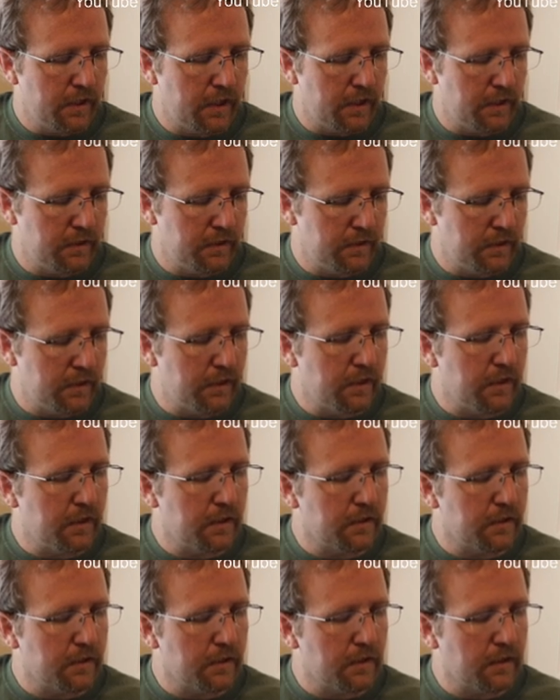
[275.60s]
And
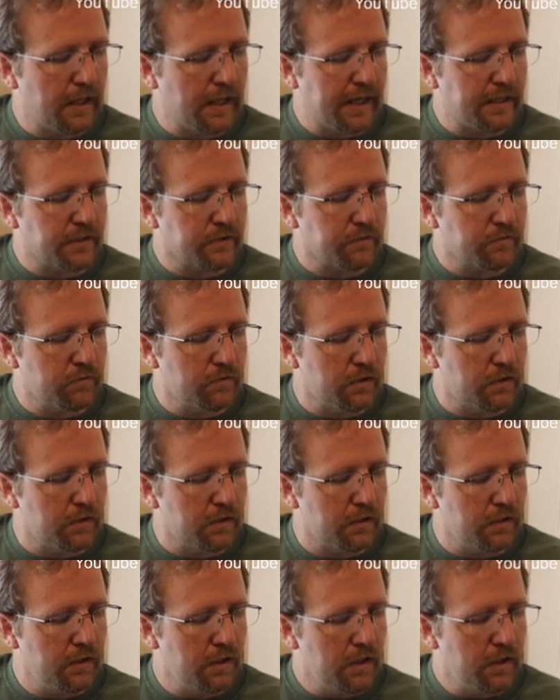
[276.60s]
then the last
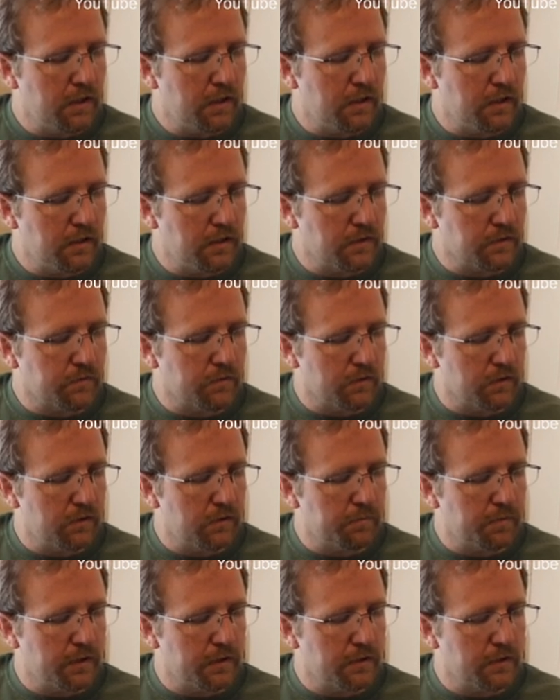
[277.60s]
one is we're going to
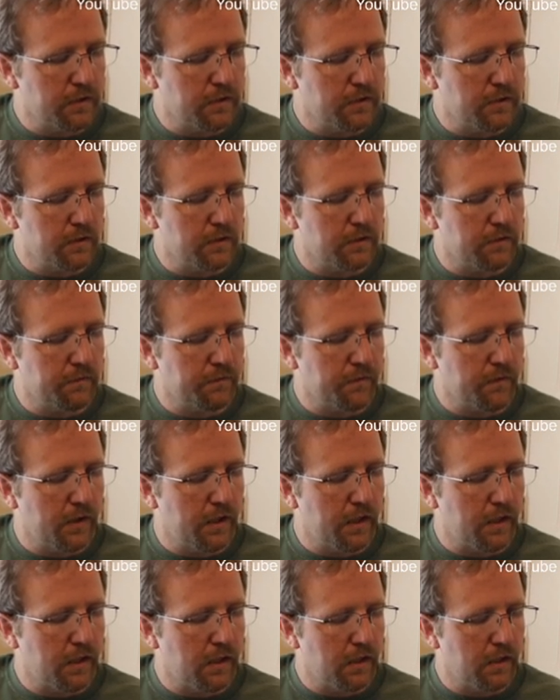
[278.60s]
play the 3rd
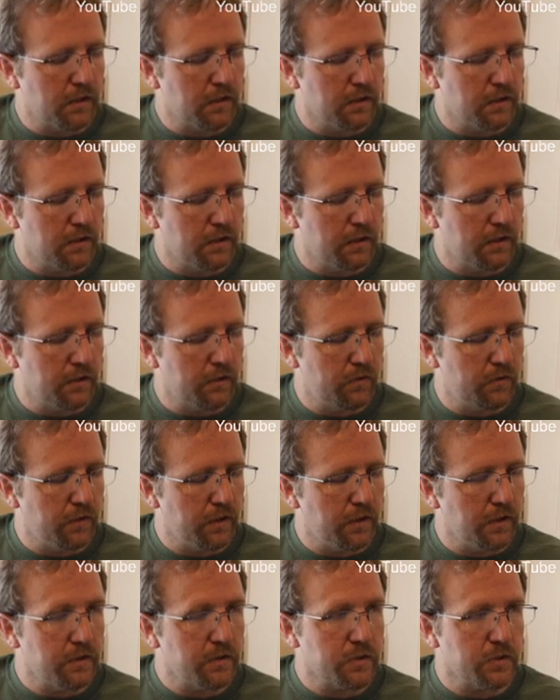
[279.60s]
fret on the low
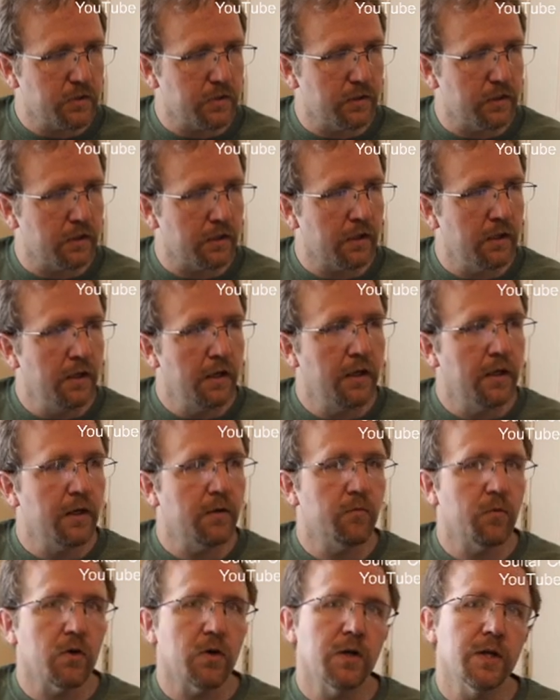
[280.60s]
E string.
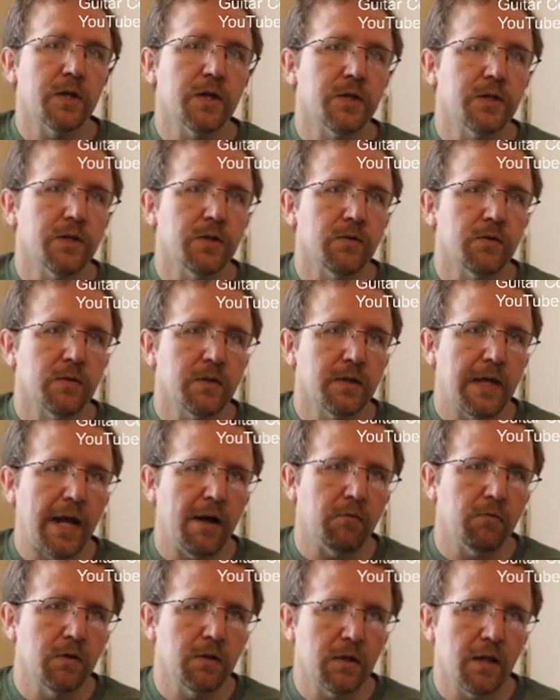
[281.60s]
And we're going to do,
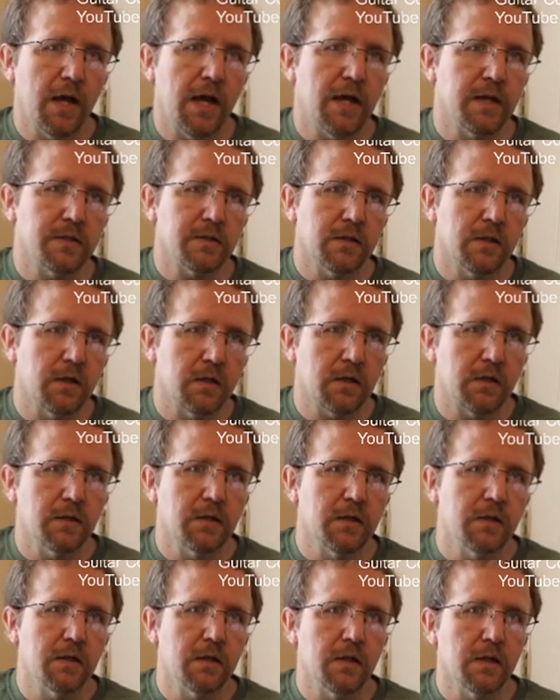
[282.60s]
that one lasts longer
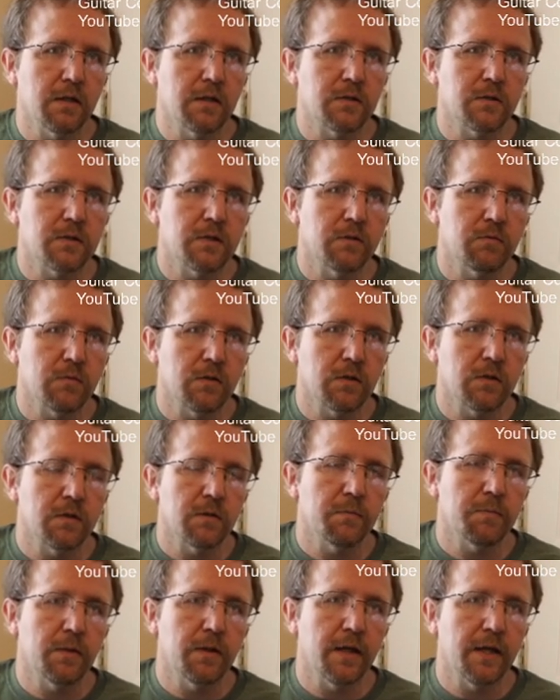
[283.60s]
than the other, so we're going to
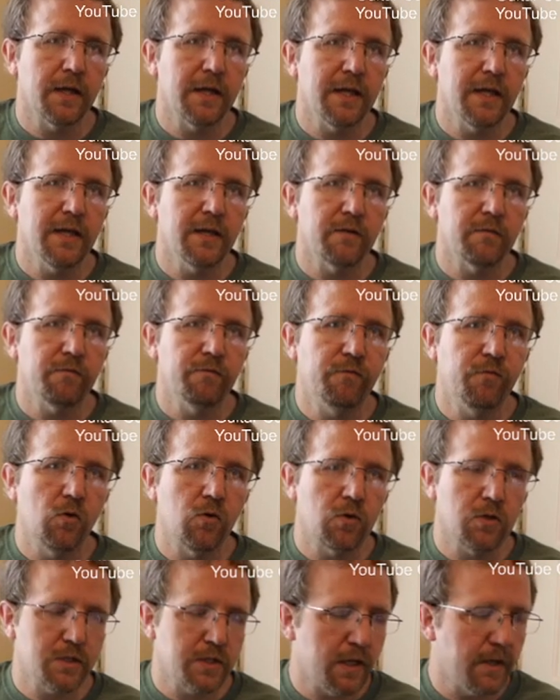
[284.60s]
play it
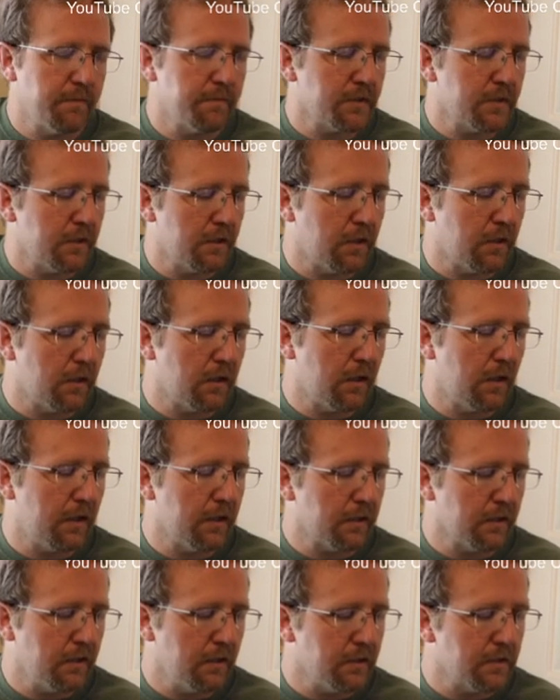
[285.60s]
4 times in all,
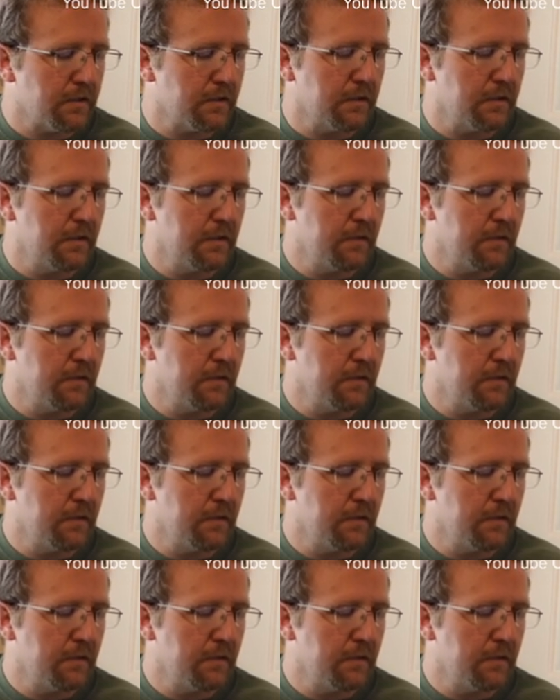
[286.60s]
like this.